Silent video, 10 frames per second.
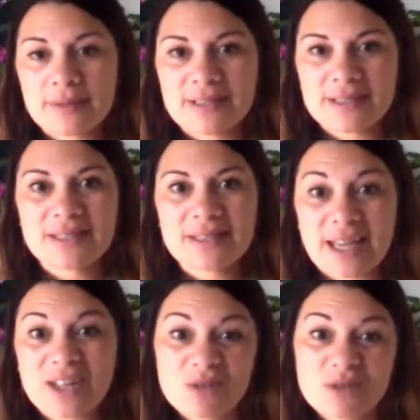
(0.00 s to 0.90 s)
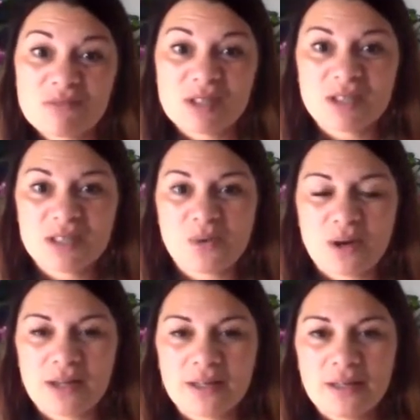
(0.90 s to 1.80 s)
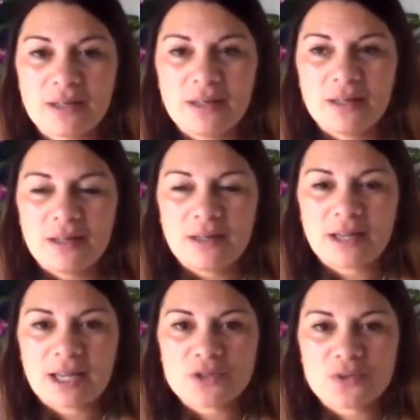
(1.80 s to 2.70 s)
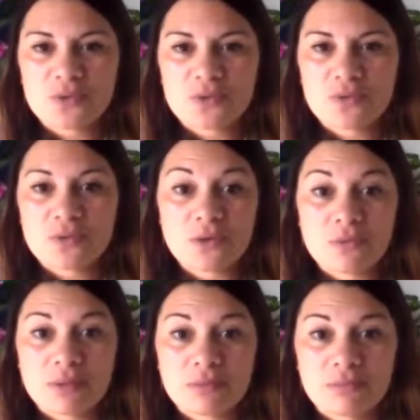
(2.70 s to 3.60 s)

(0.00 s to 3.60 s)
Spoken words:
This is casual. This is quite a casual group,